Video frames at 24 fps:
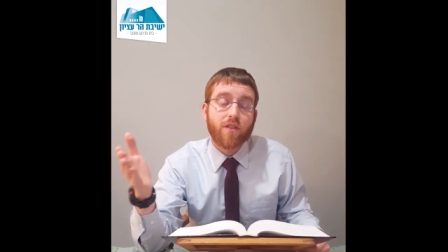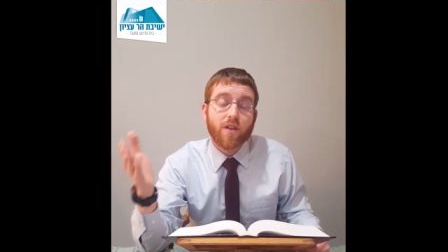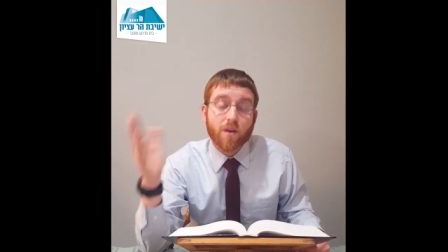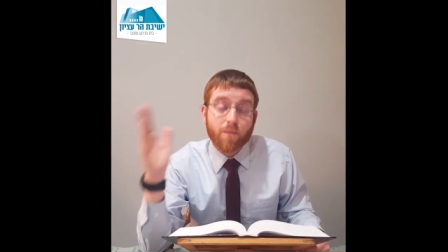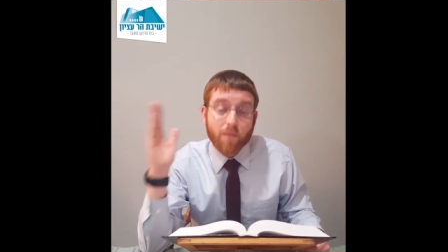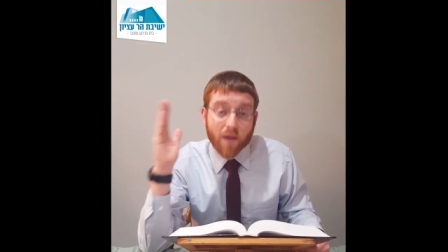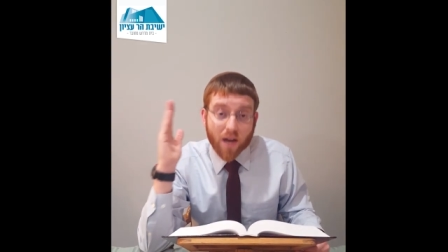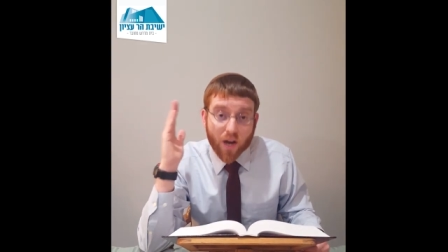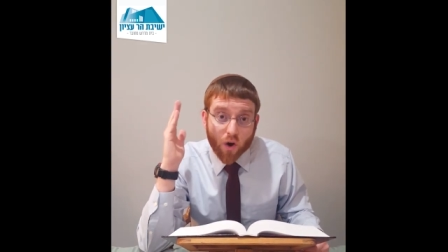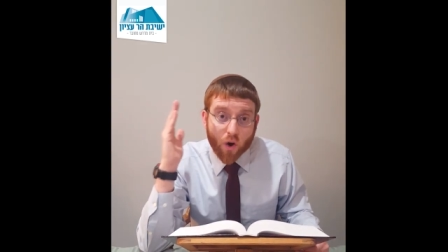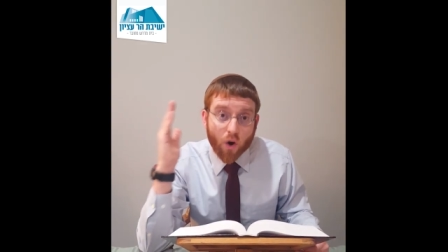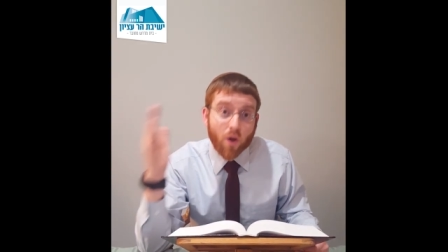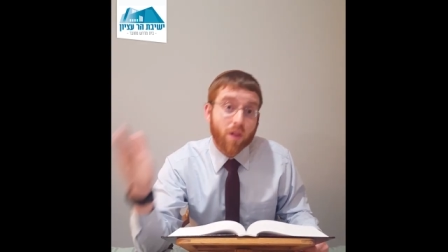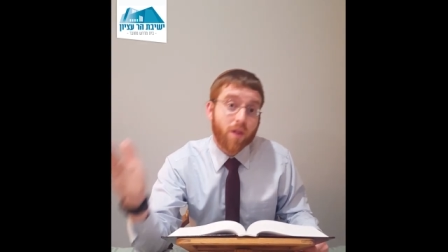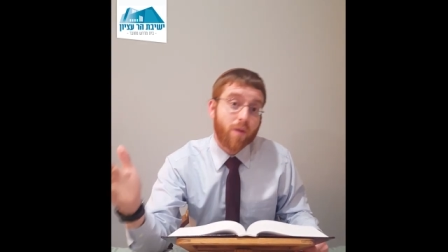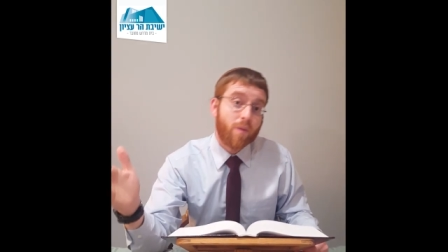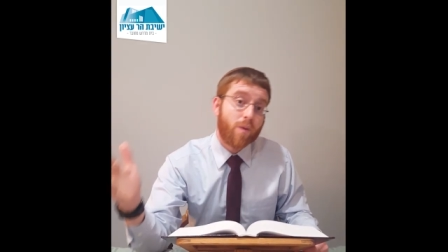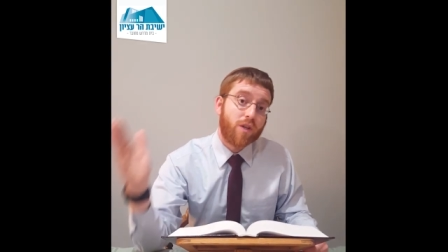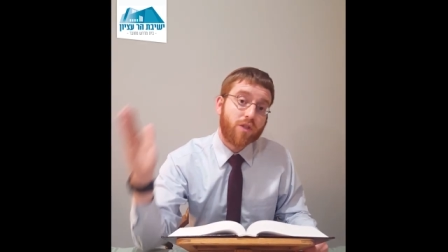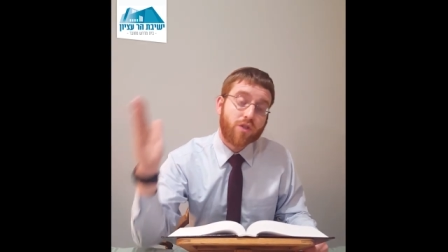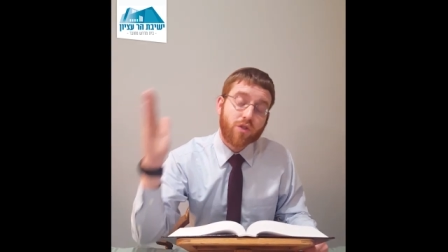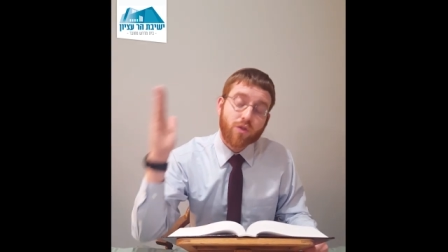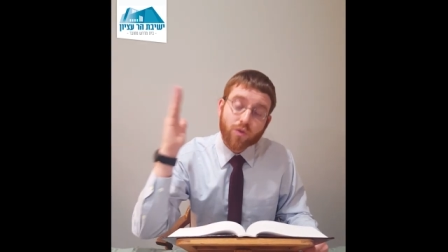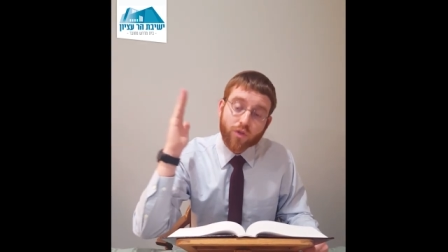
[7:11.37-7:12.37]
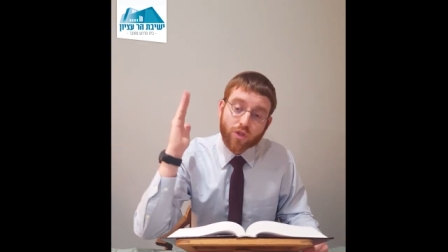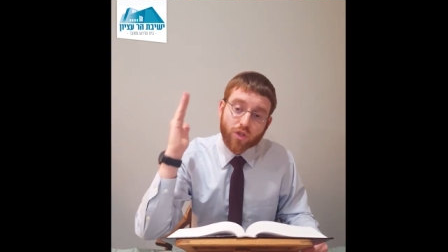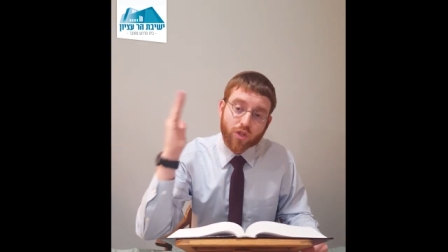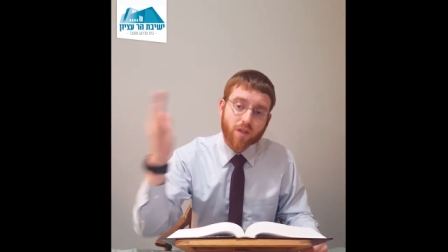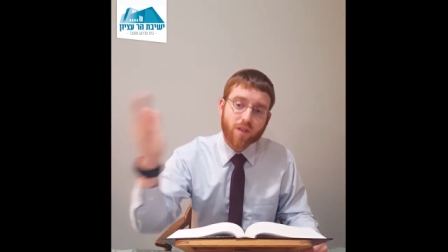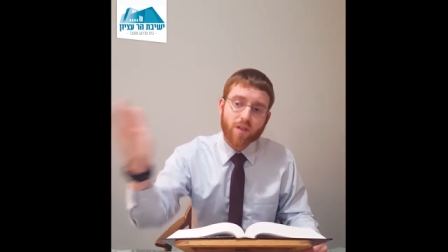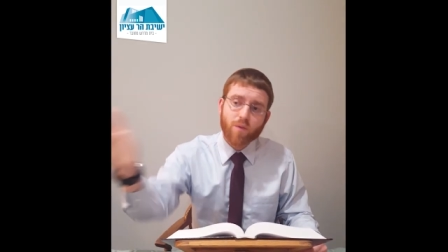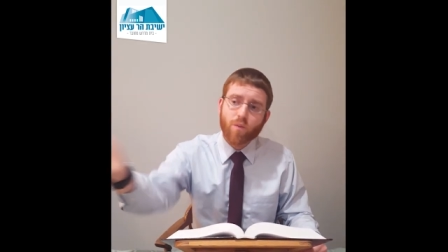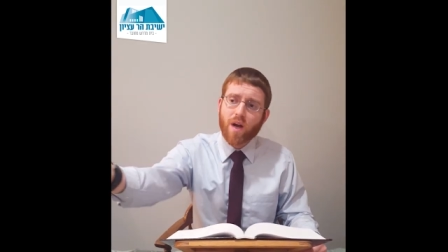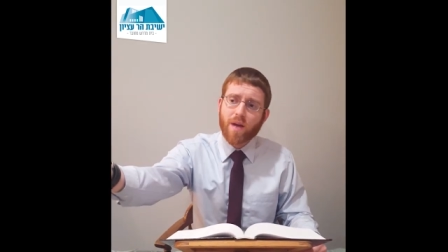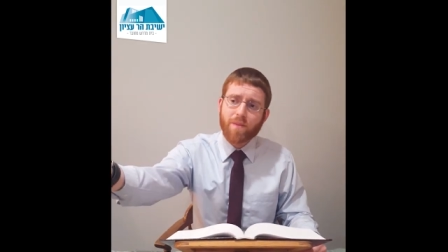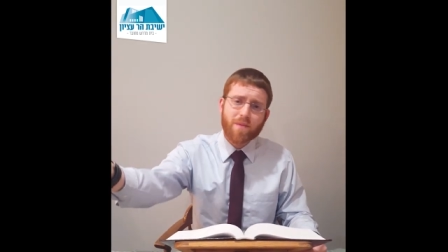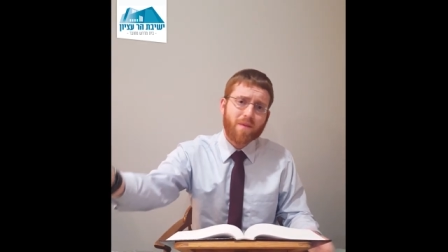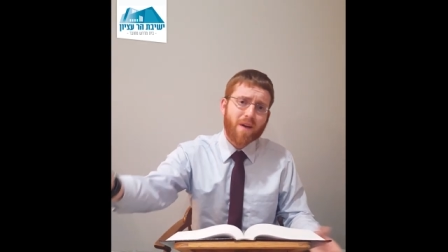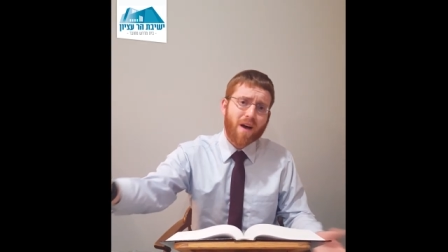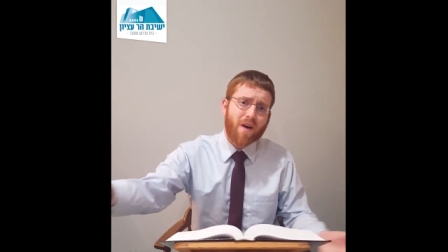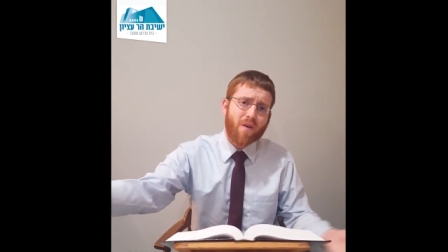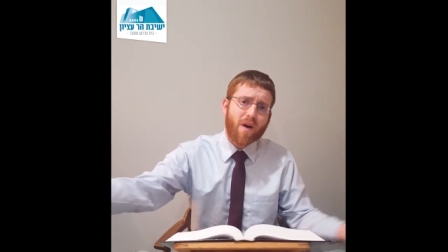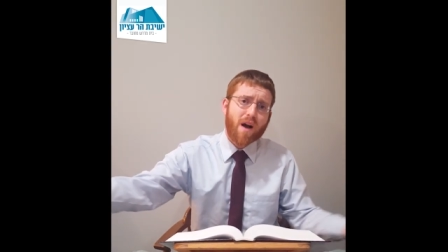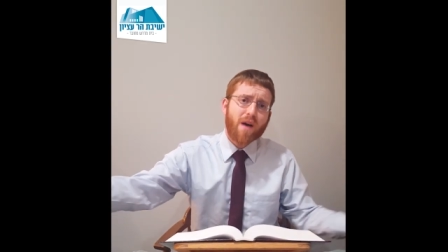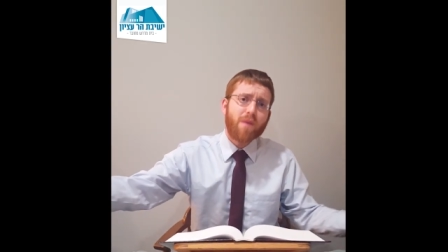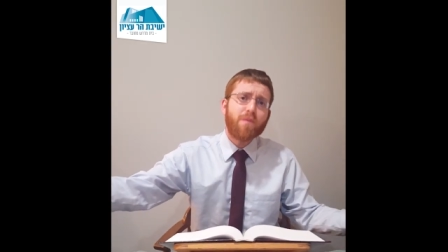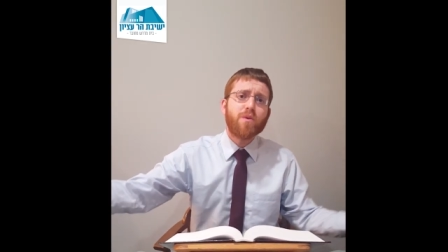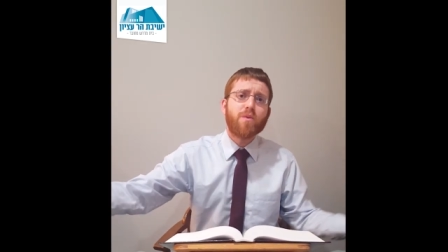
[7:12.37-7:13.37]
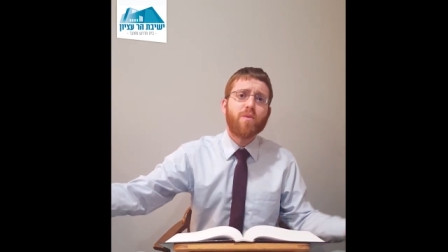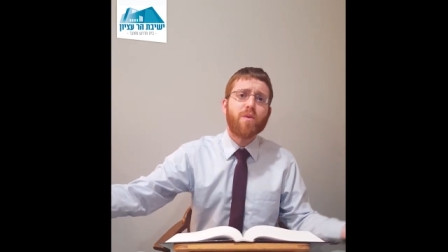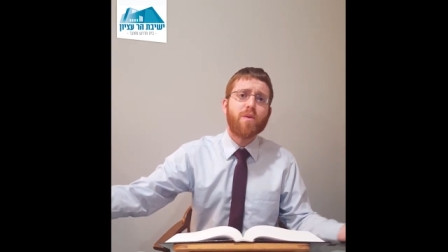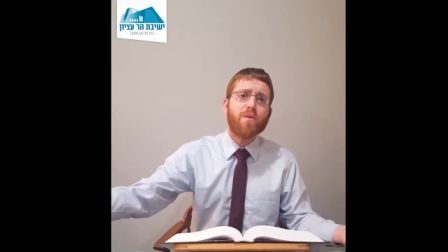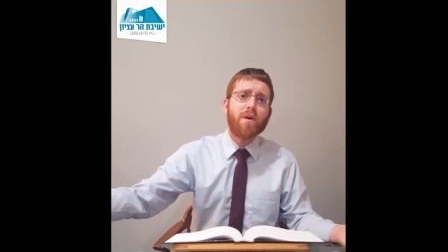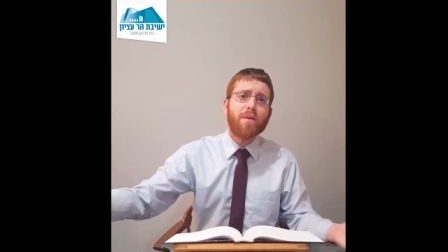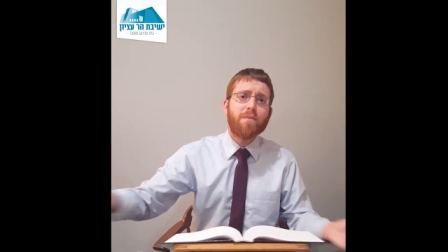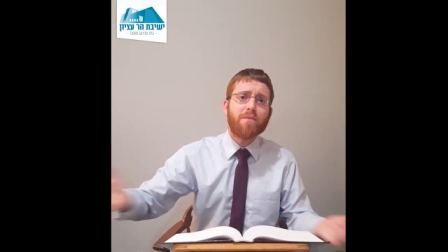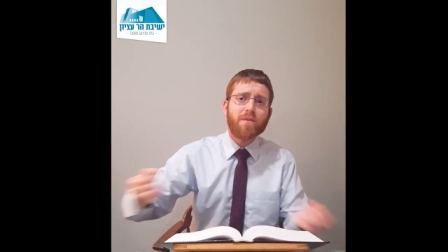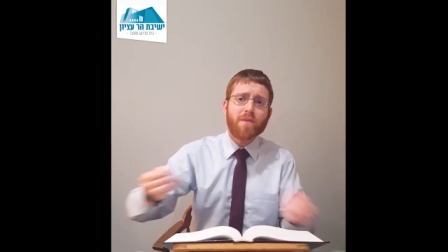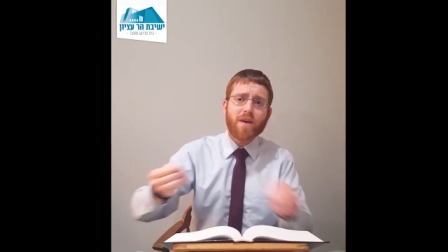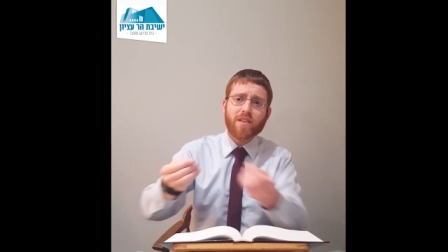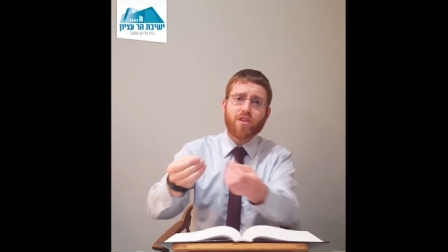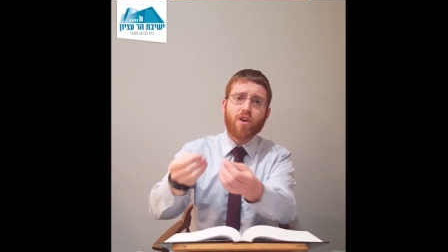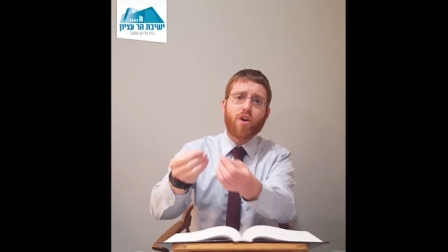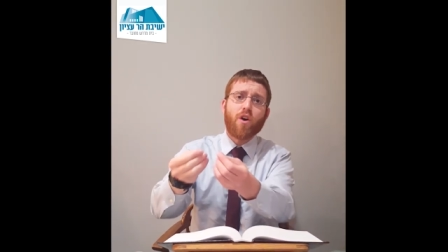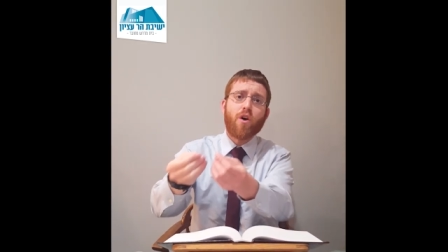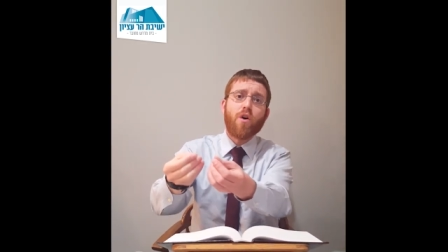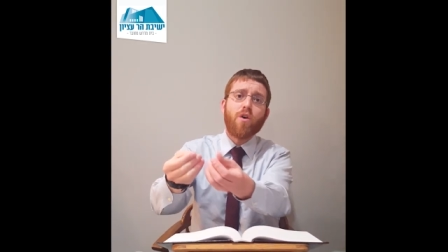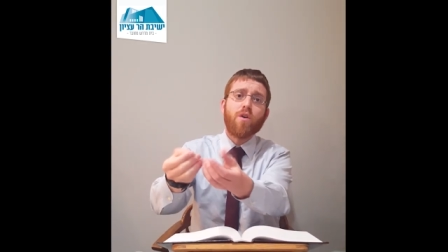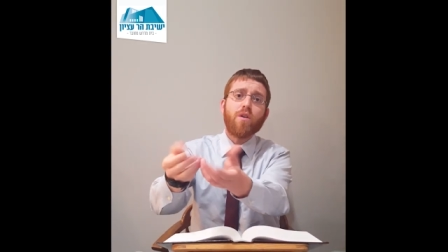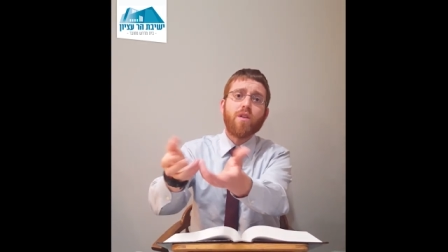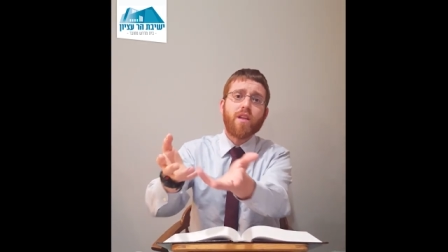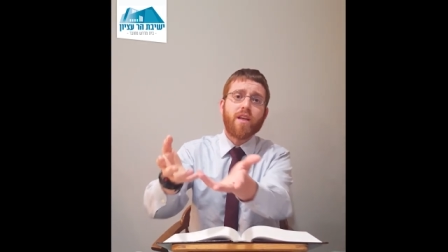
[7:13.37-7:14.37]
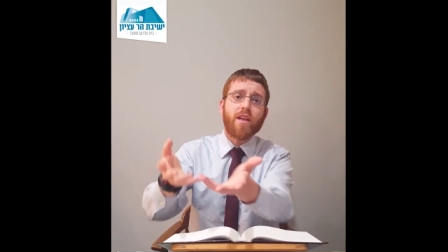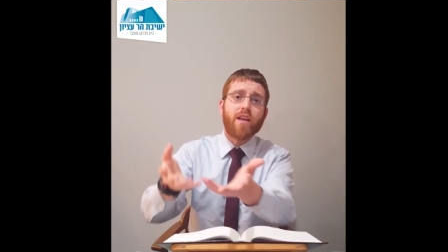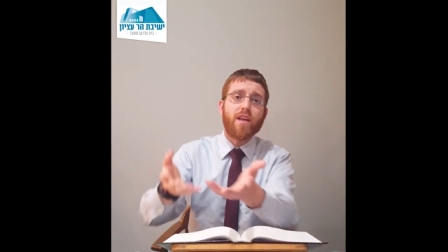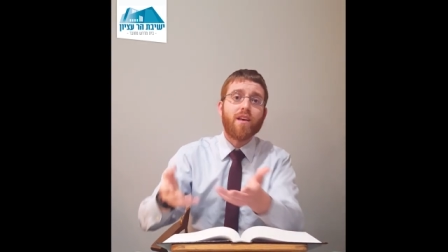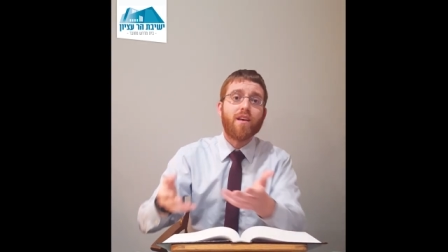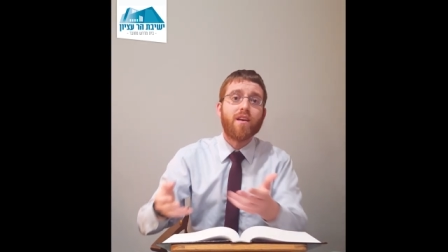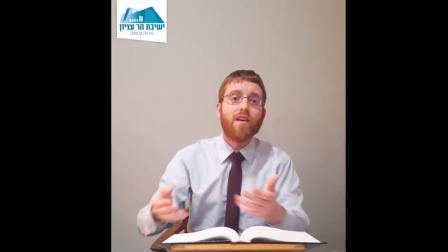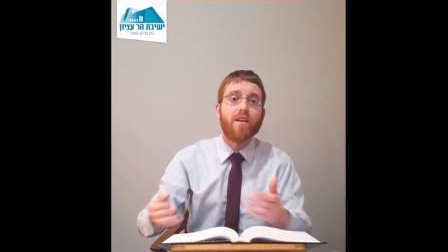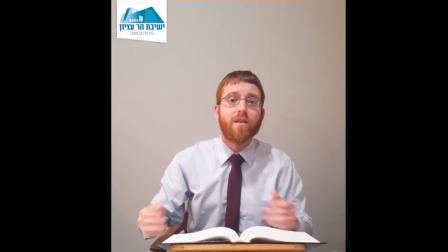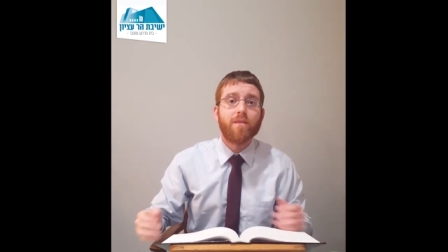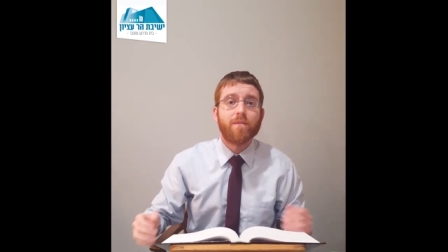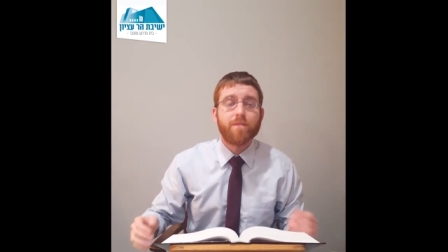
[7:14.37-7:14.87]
They're my holy ones. You shouldn't wipe them out. Why would we wipe them out? They're holy."